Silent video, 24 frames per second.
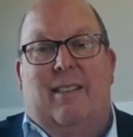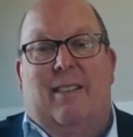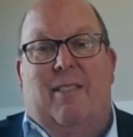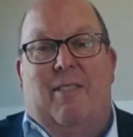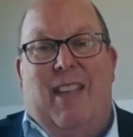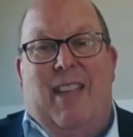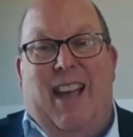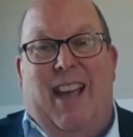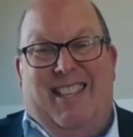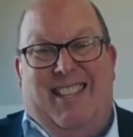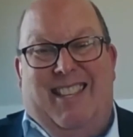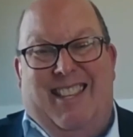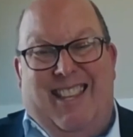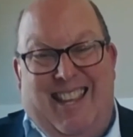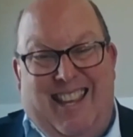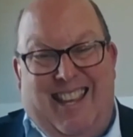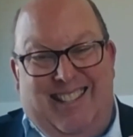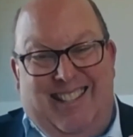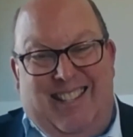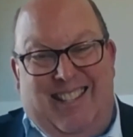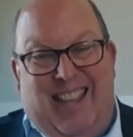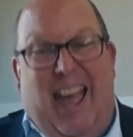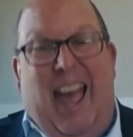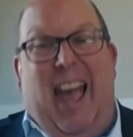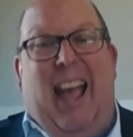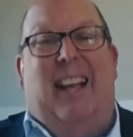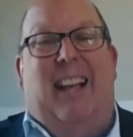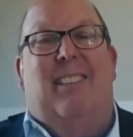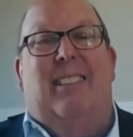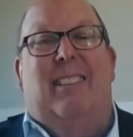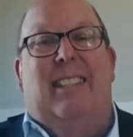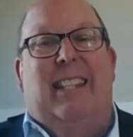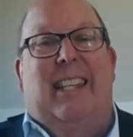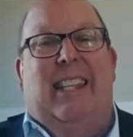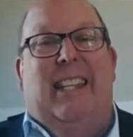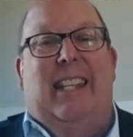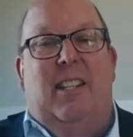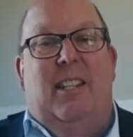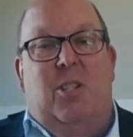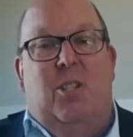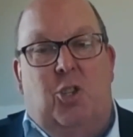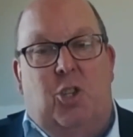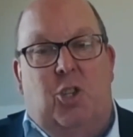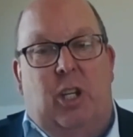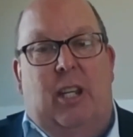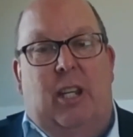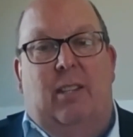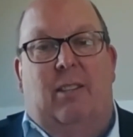That's exactly
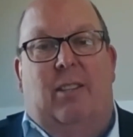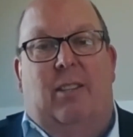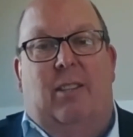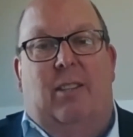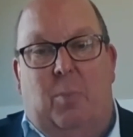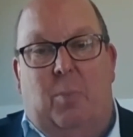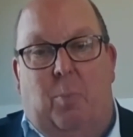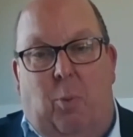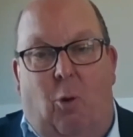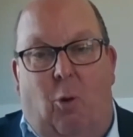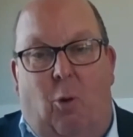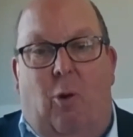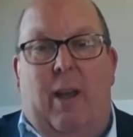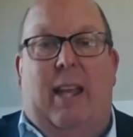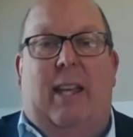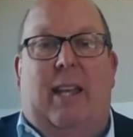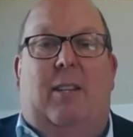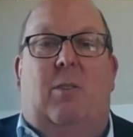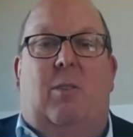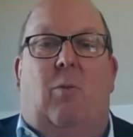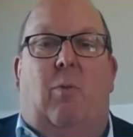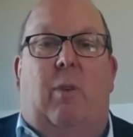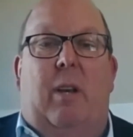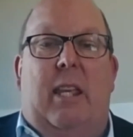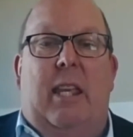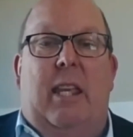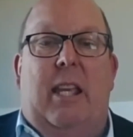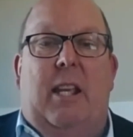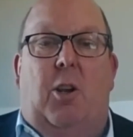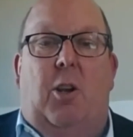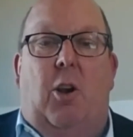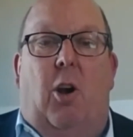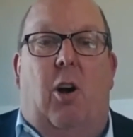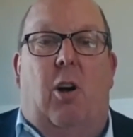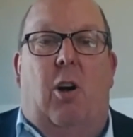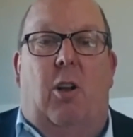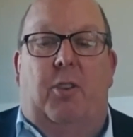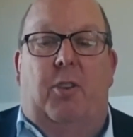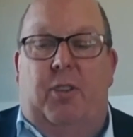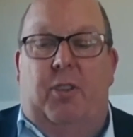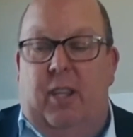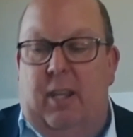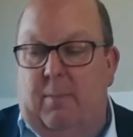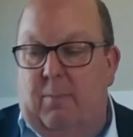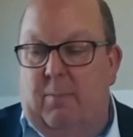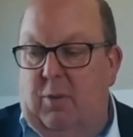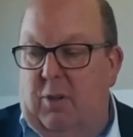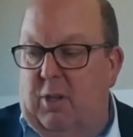Jesus' point when he calls
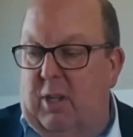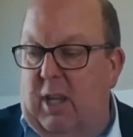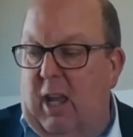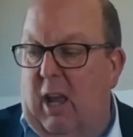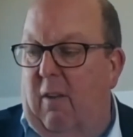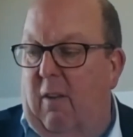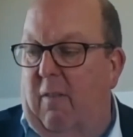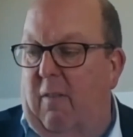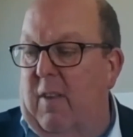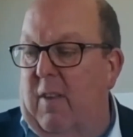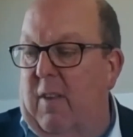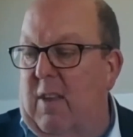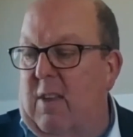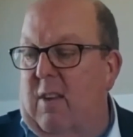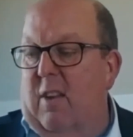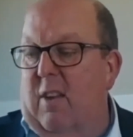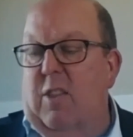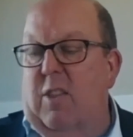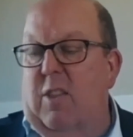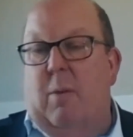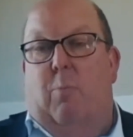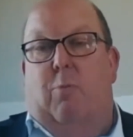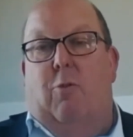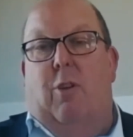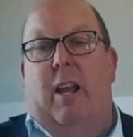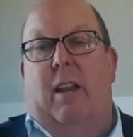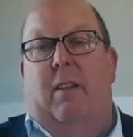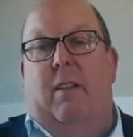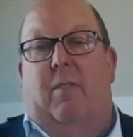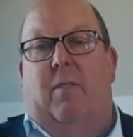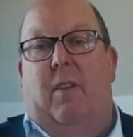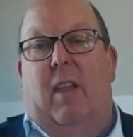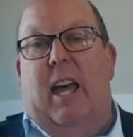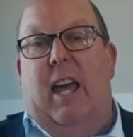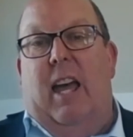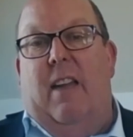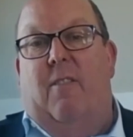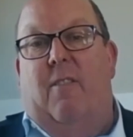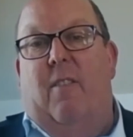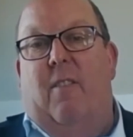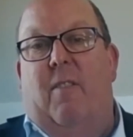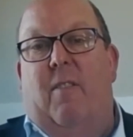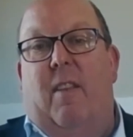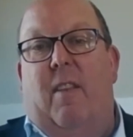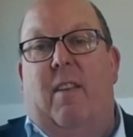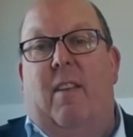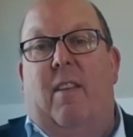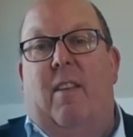himself the bread of life.
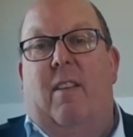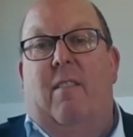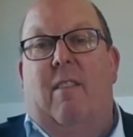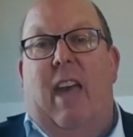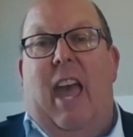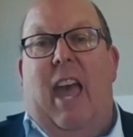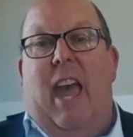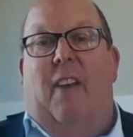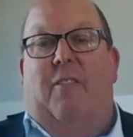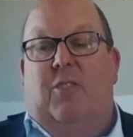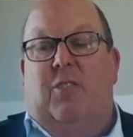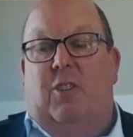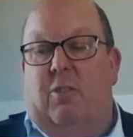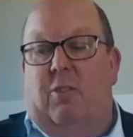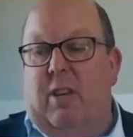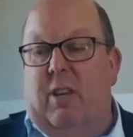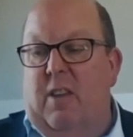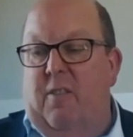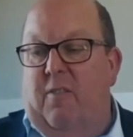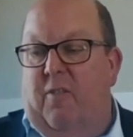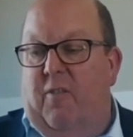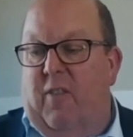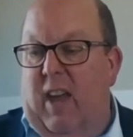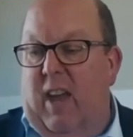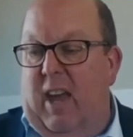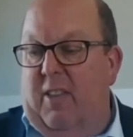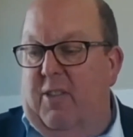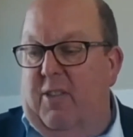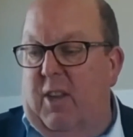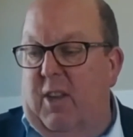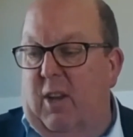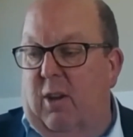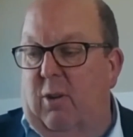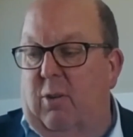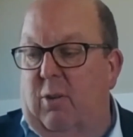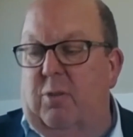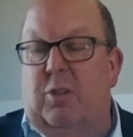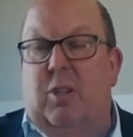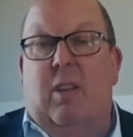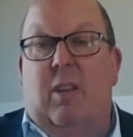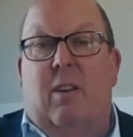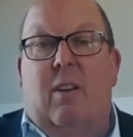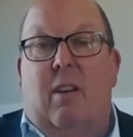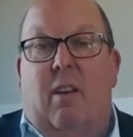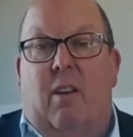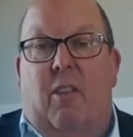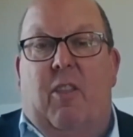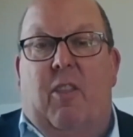After he fed those
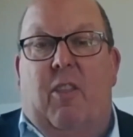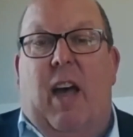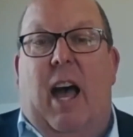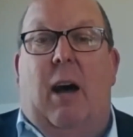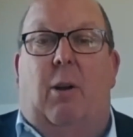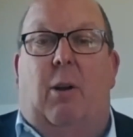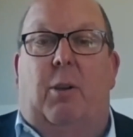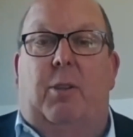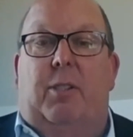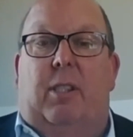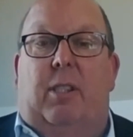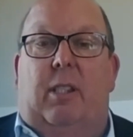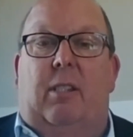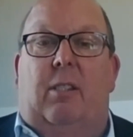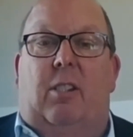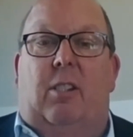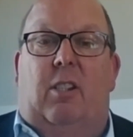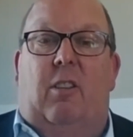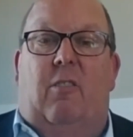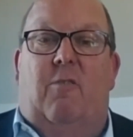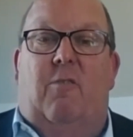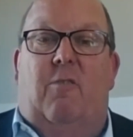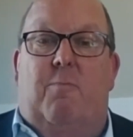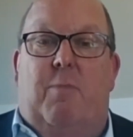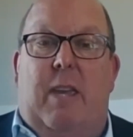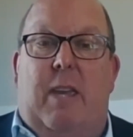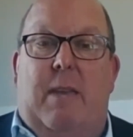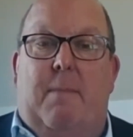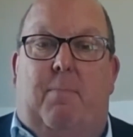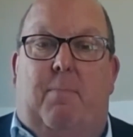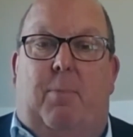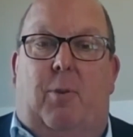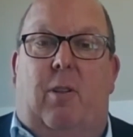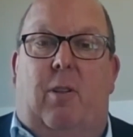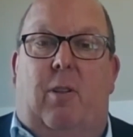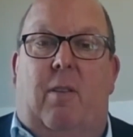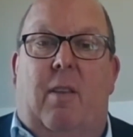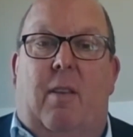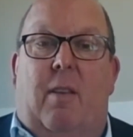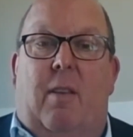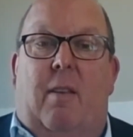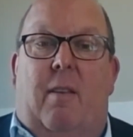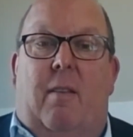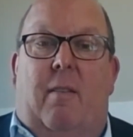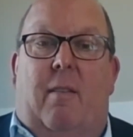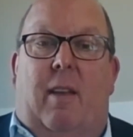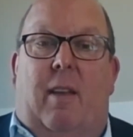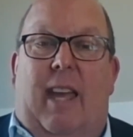thousands of people,
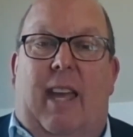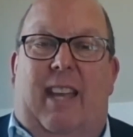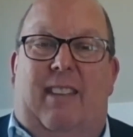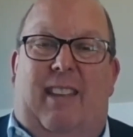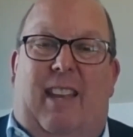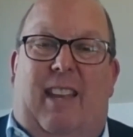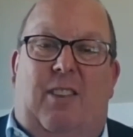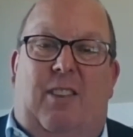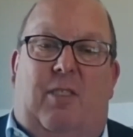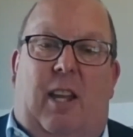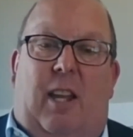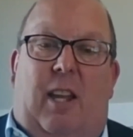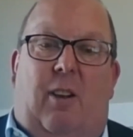as I said